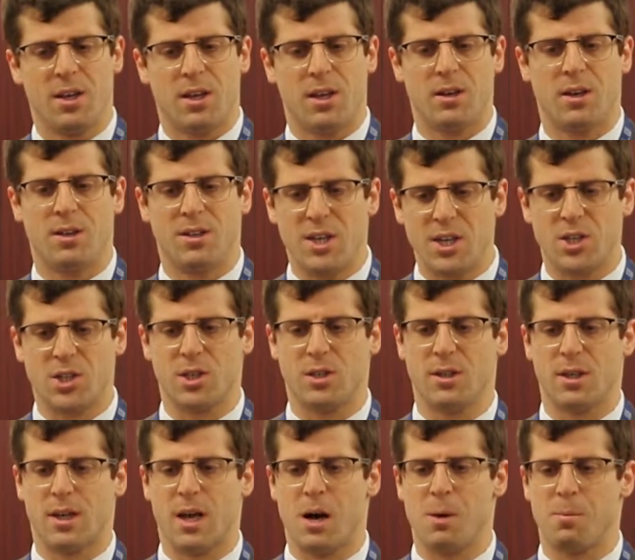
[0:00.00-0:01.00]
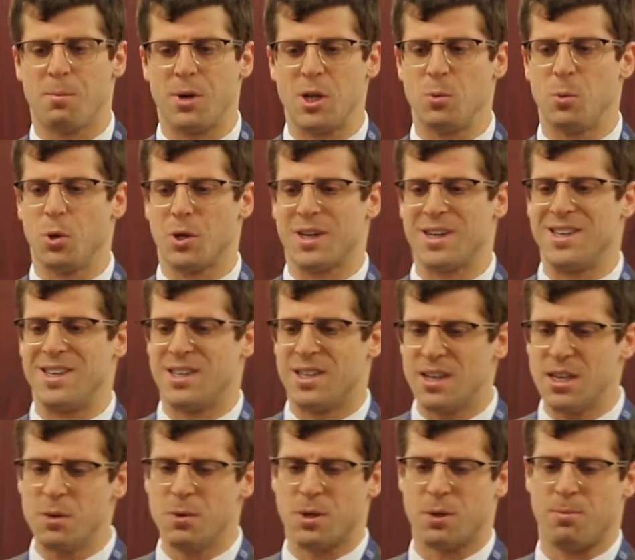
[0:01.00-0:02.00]
In addition, the company will
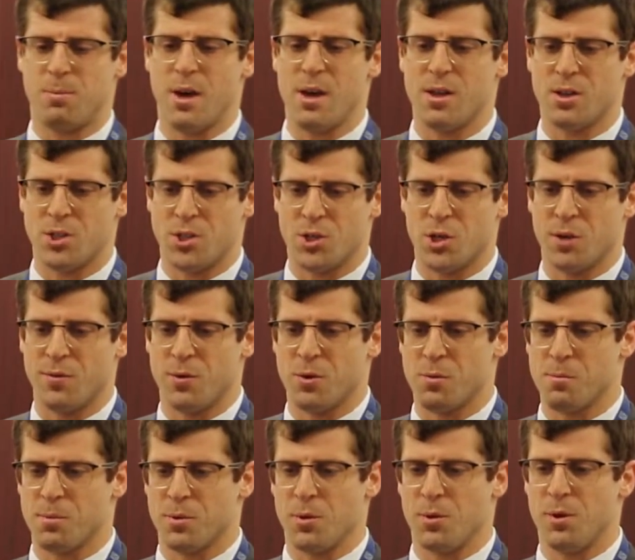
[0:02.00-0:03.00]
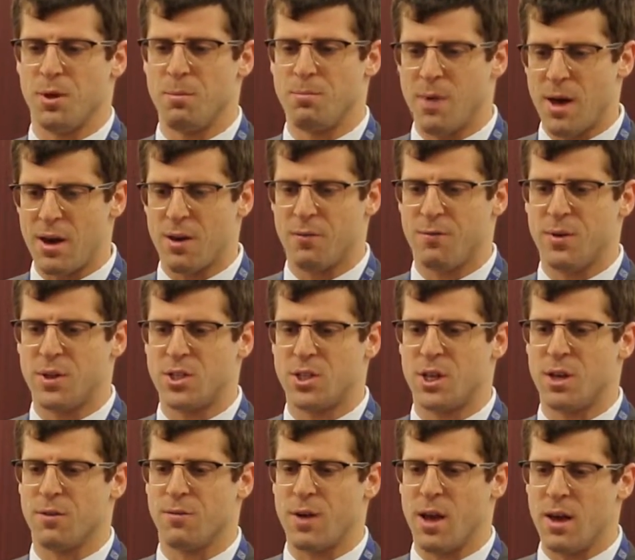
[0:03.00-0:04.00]
continue to pay its share of your employee benefits,
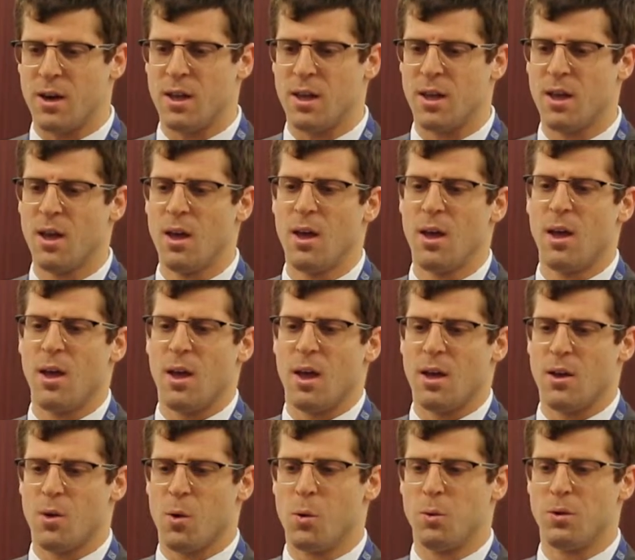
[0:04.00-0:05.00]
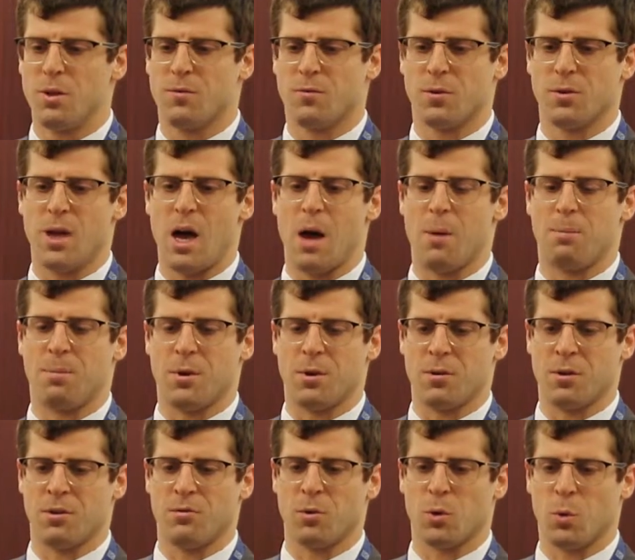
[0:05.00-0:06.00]
if any, and only for that
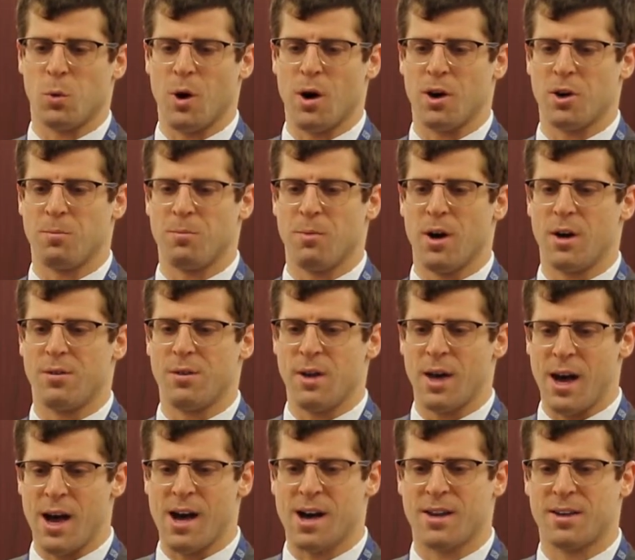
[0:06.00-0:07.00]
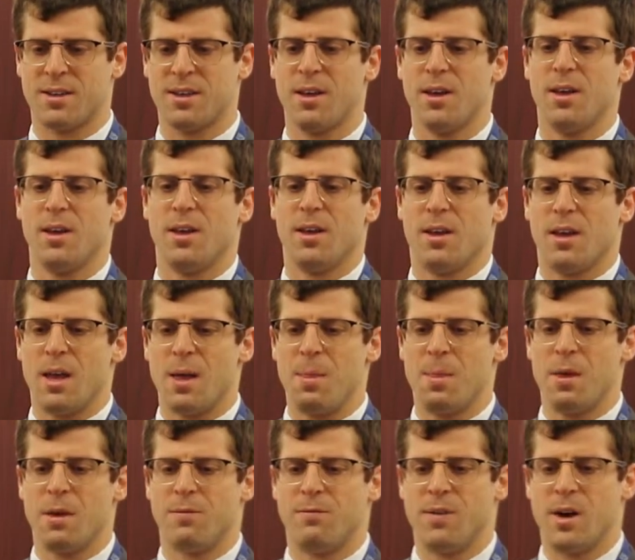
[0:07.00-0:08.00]
period required by the Act. In
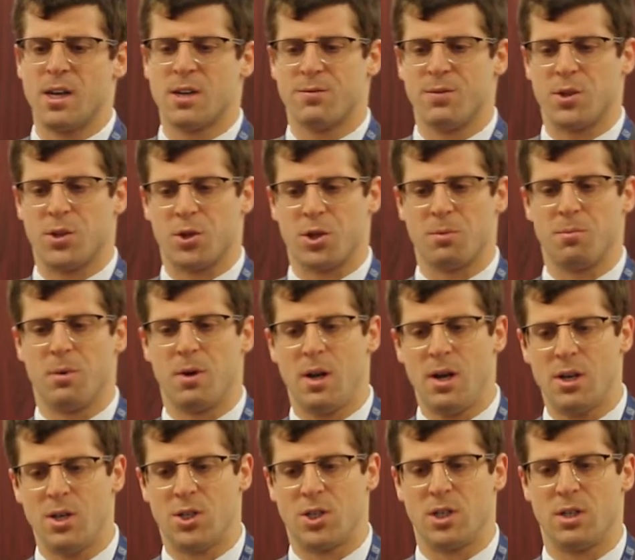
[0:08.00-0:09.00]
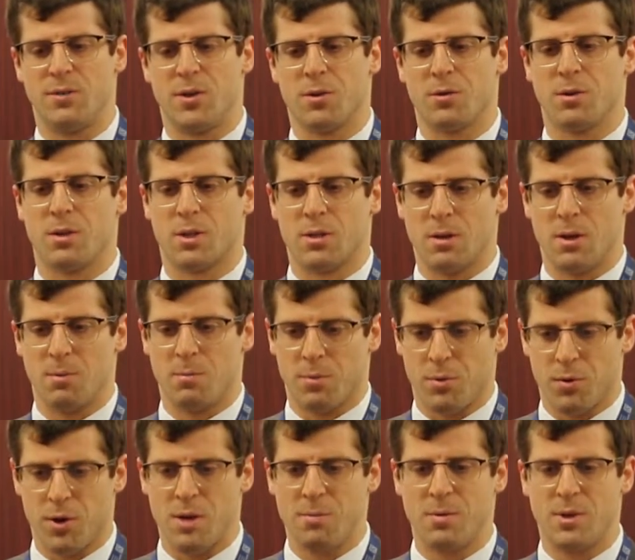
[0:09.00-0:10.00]
the event of the termination of your
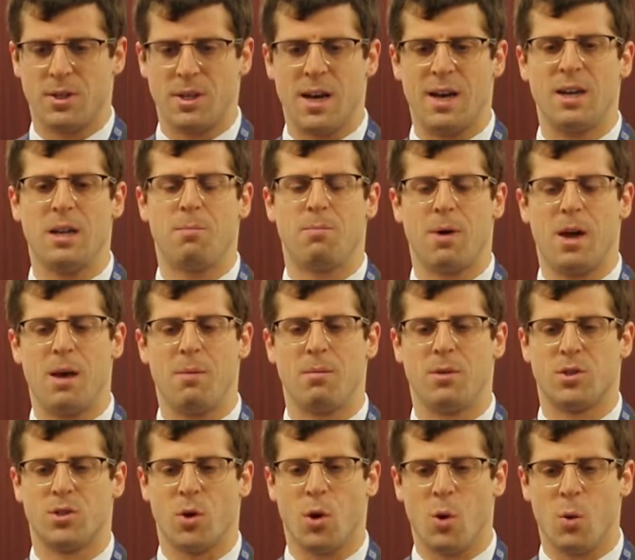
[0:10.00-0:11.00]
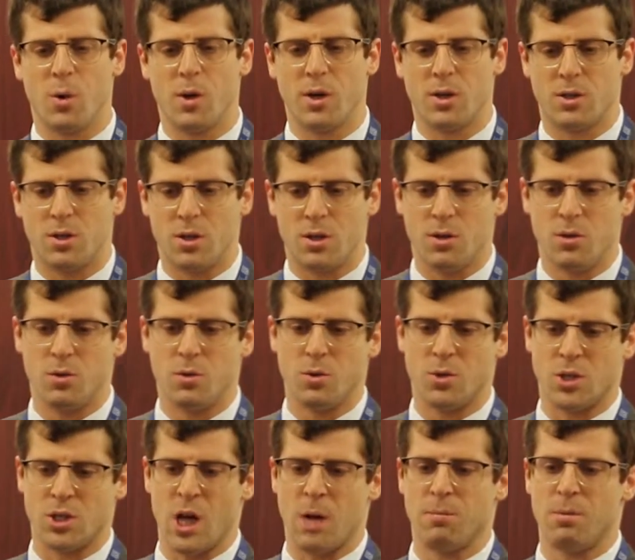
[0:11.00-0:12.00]
employment, any payments owing to you
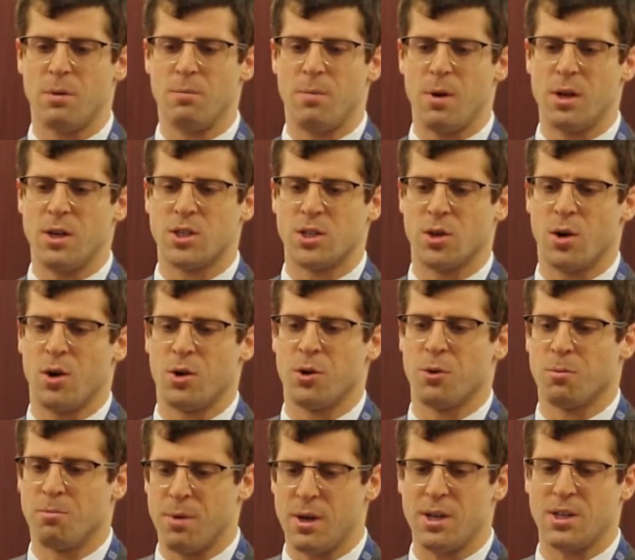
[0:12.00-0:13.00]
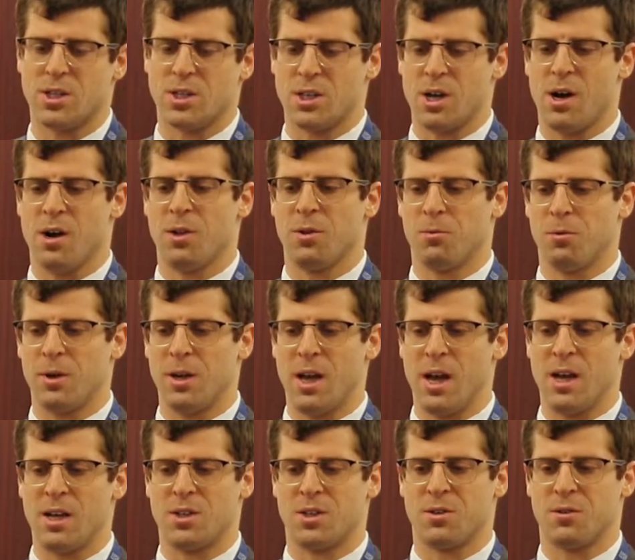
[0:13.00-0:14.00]
shall be based on your base salary
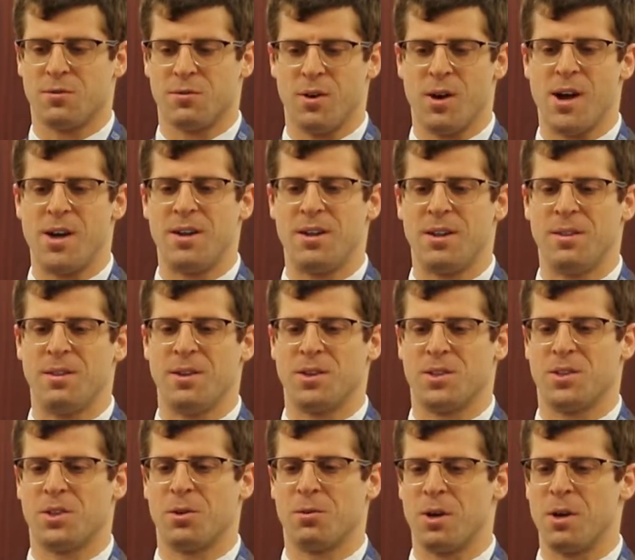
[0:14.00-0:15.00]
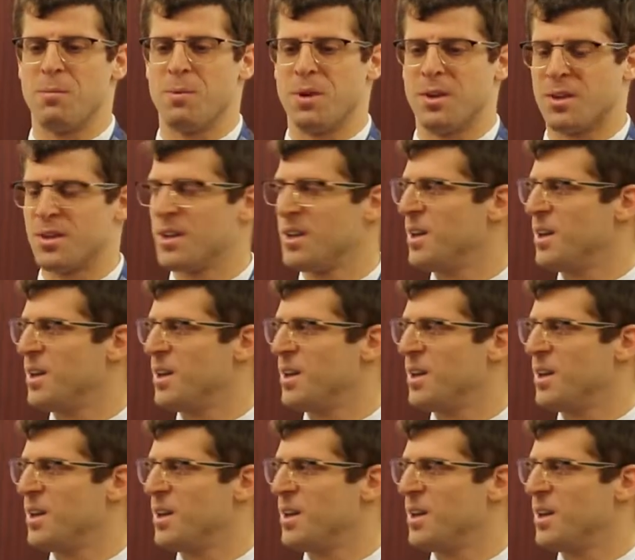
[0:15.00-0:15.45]
as defined in this agreement.